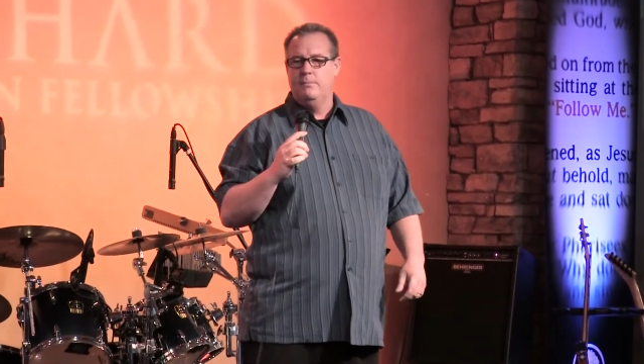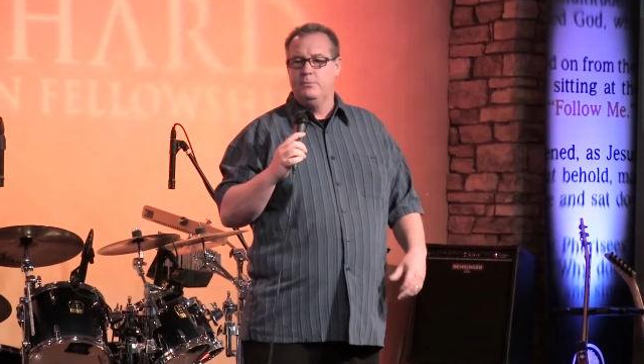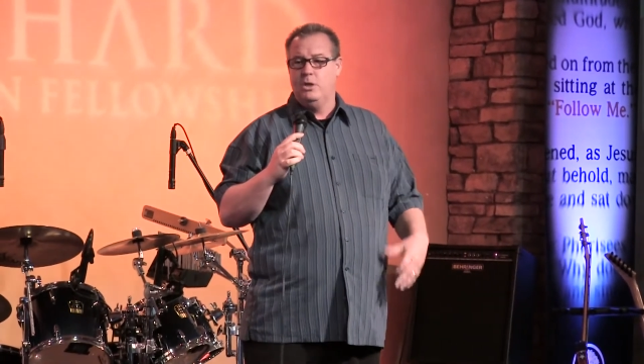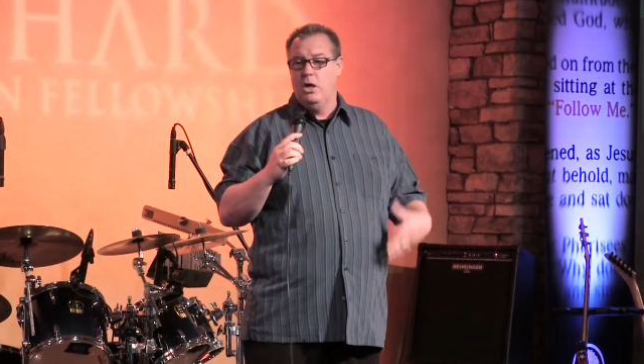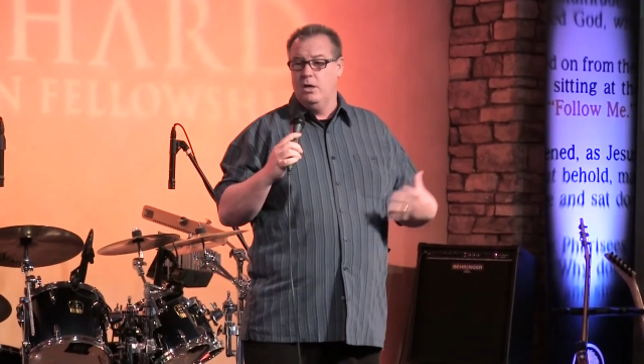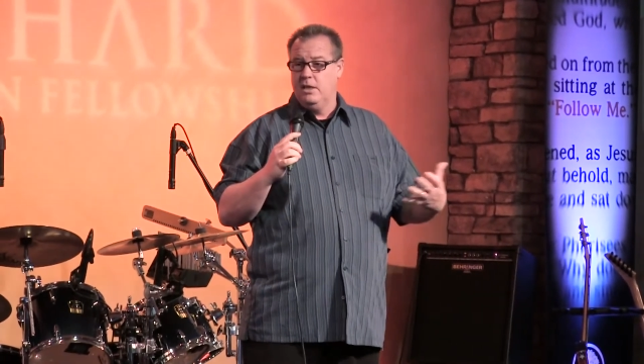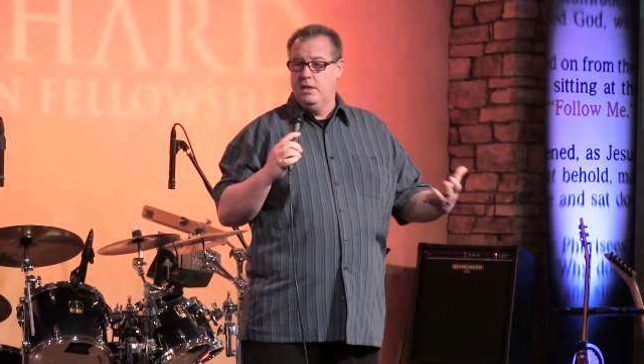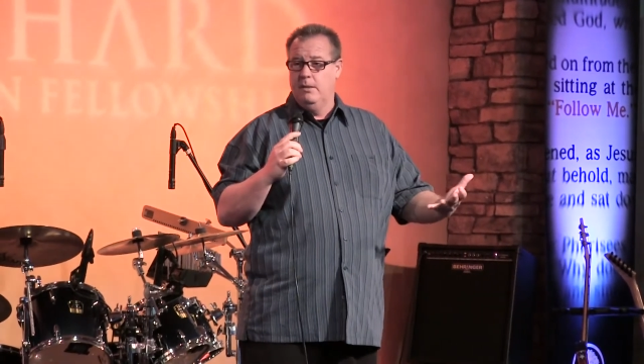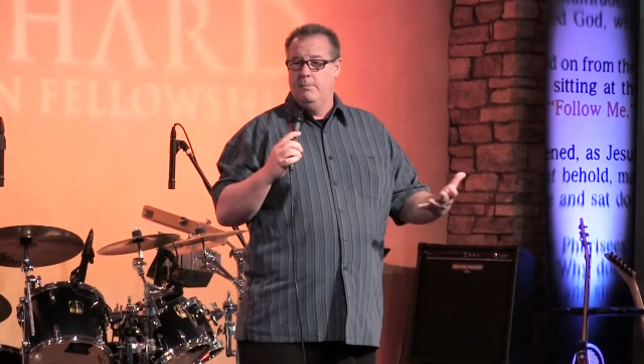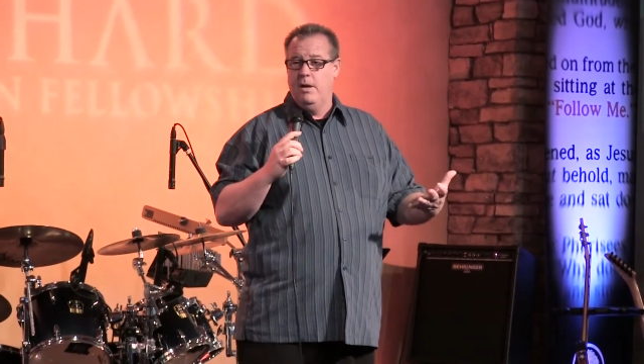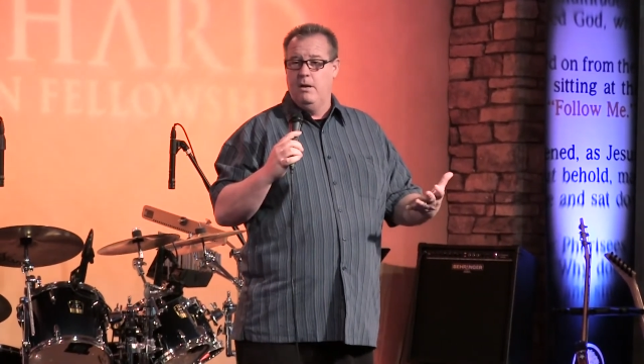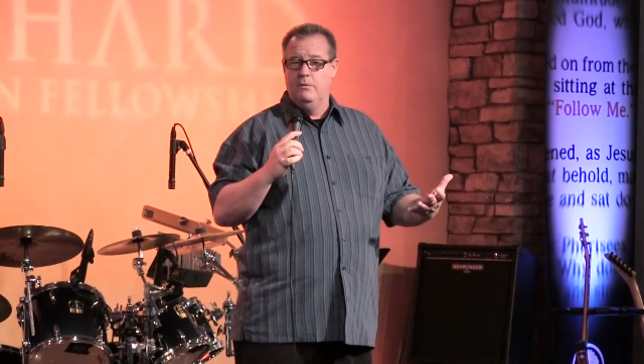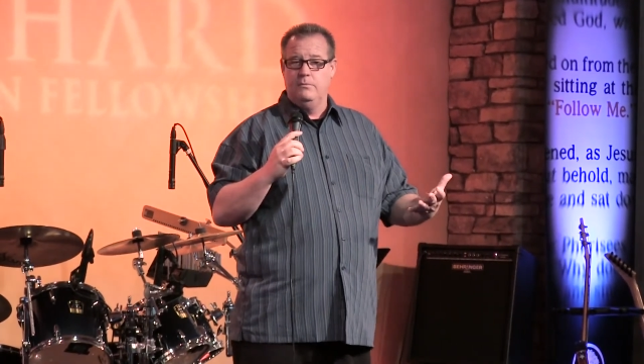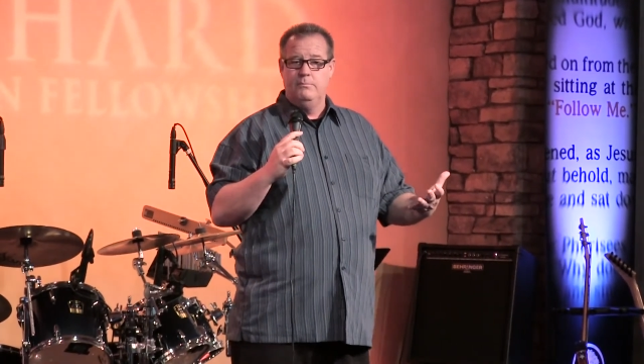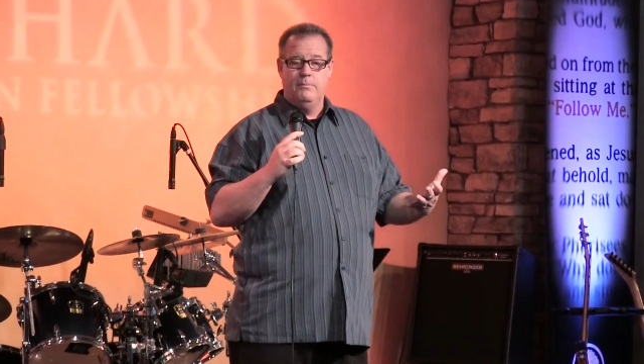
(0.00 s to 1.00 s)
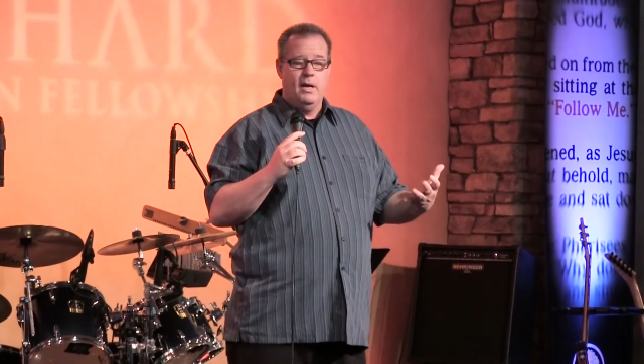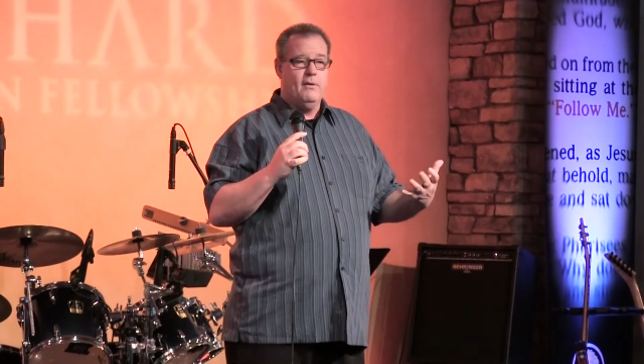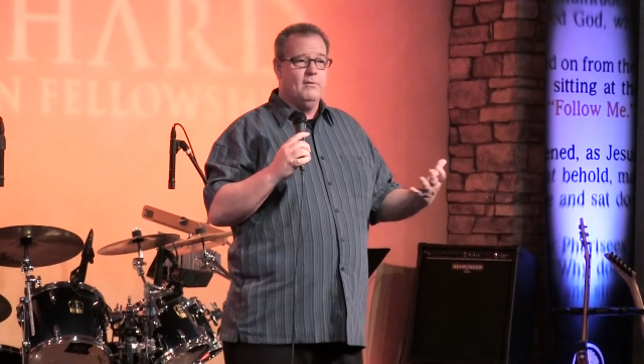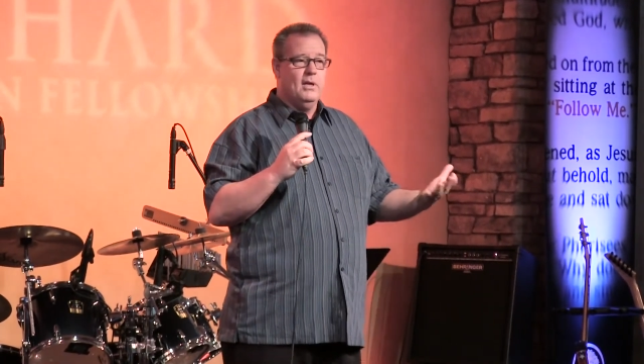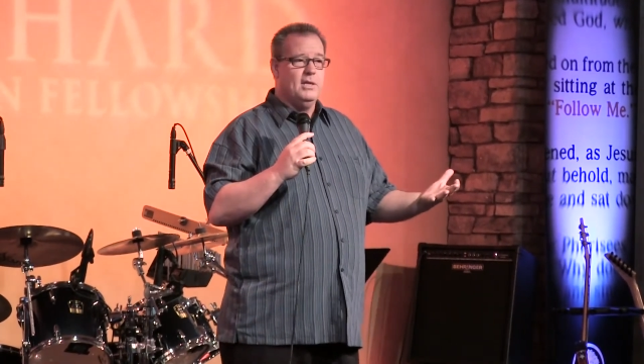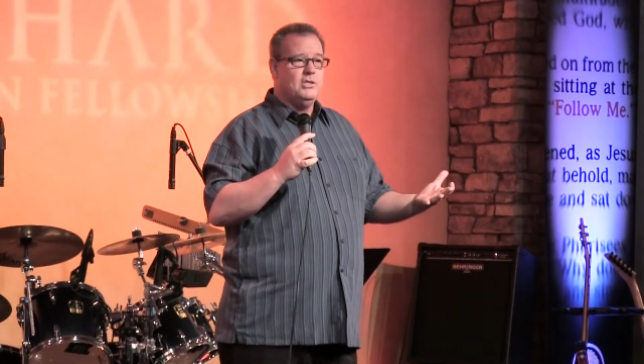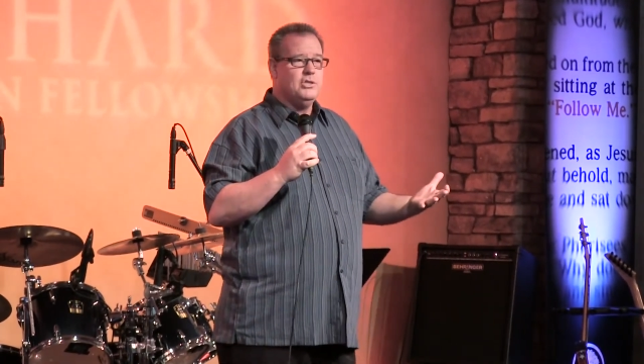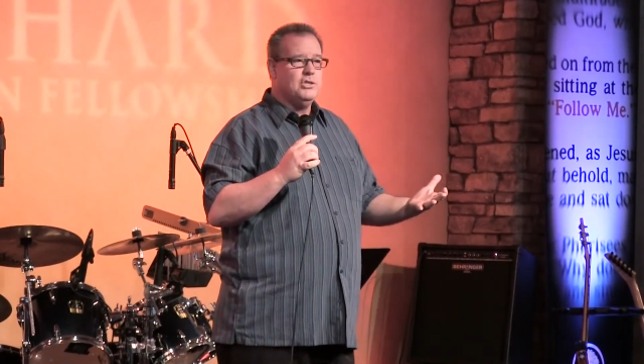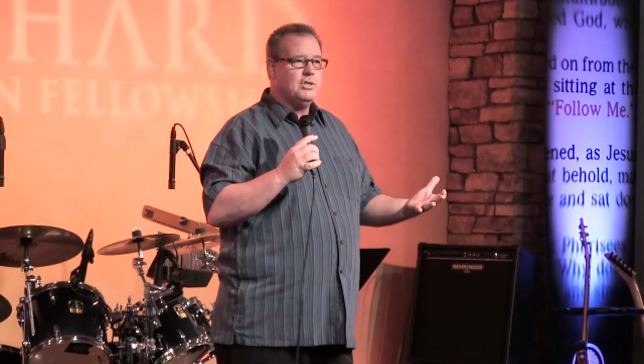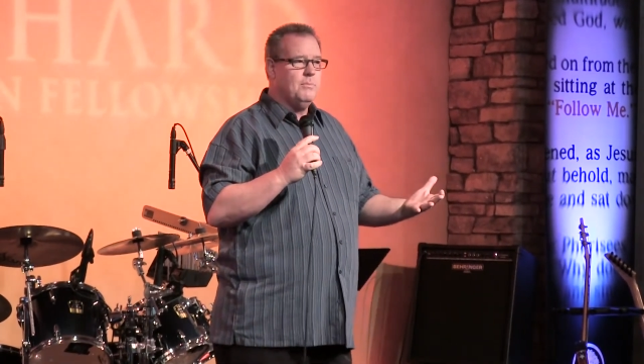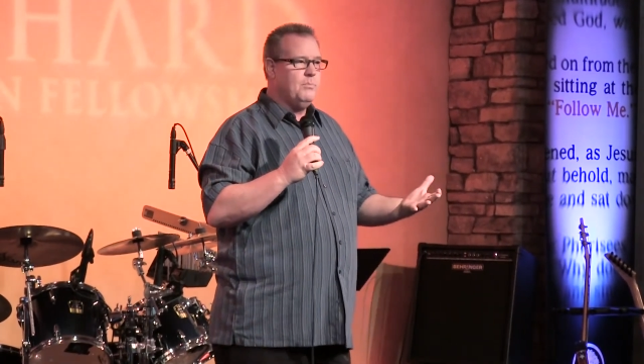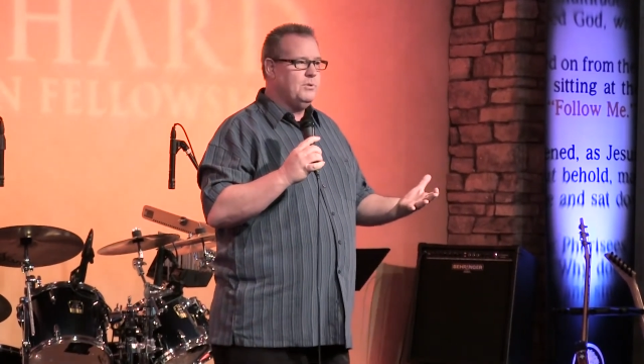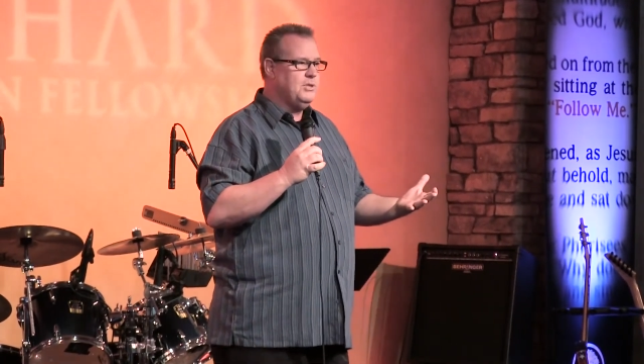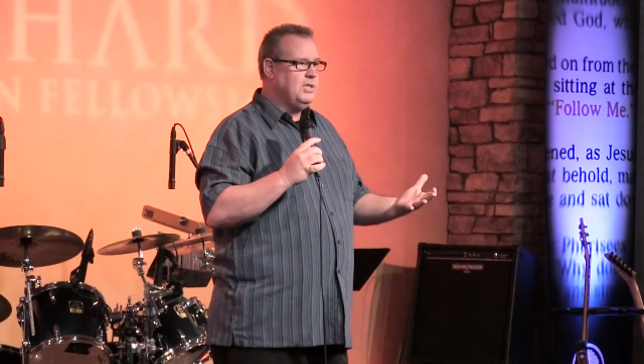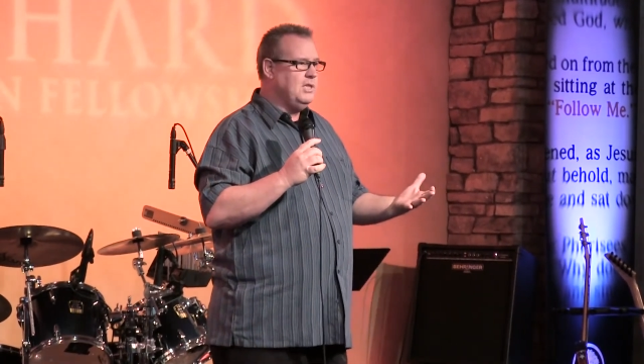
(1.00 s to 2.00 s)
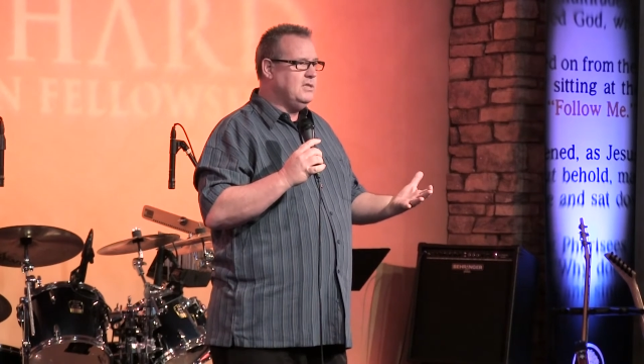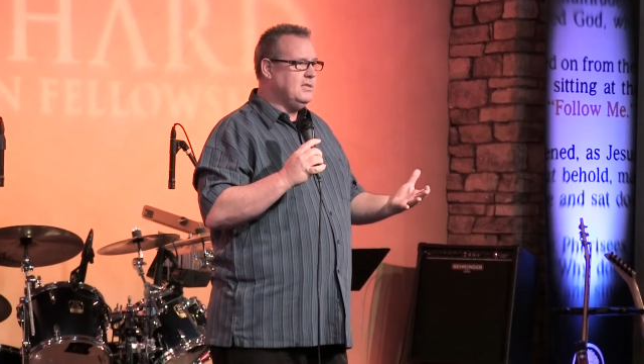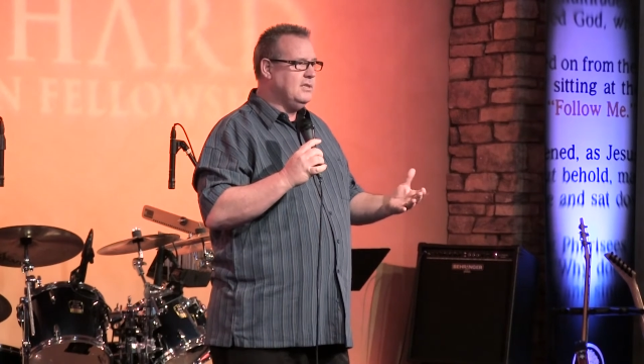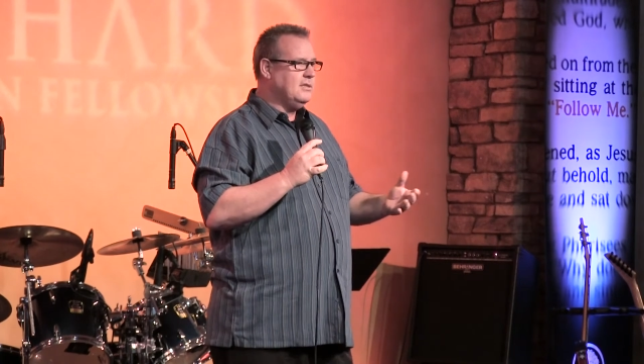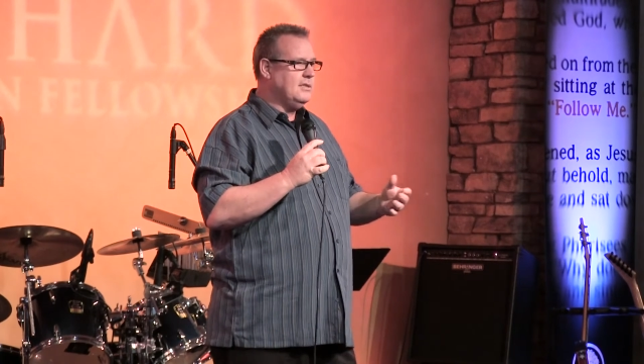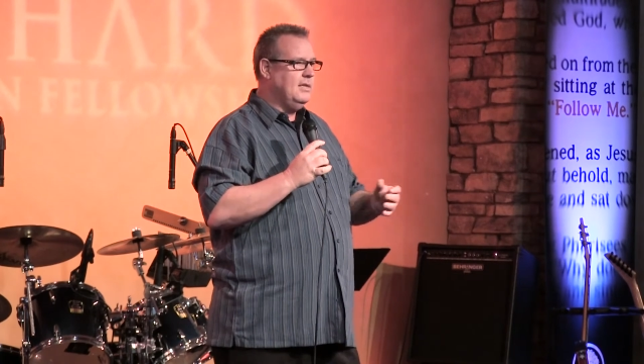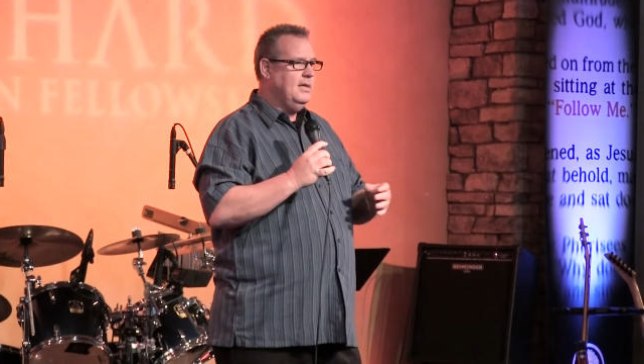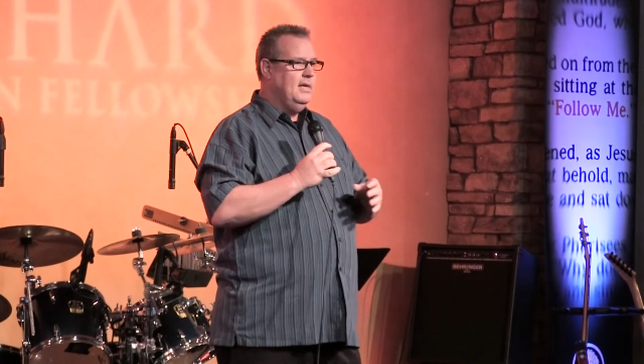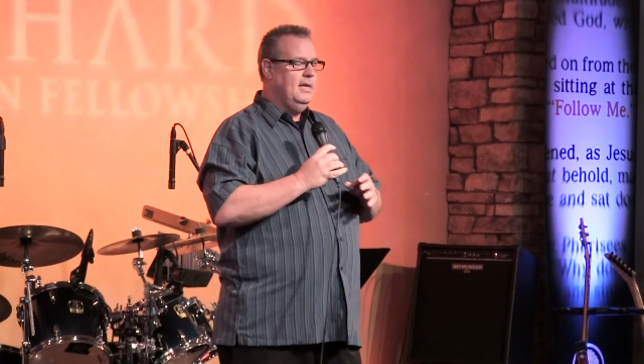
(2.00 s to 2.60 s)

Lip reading: talking about my relationship with Jesus.